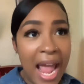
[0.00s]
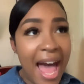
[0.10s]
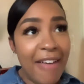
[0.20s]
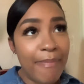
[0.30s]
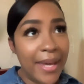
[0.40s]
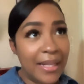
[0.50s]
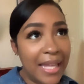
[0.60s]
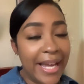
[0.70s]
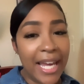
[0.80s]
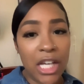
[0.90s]
have been
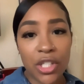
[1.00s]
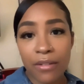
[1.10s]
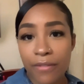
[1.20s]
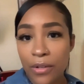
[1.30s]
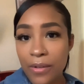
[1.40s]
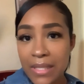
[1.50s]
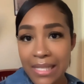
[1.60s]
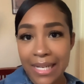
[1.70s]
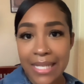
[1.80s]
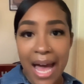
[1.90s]
like Asian foods
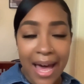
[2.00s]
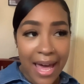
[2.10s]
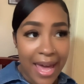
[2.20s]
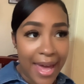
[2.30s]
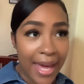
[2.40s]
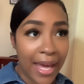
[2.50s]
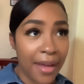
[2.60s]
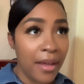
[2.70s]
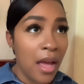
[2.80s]
like Thai,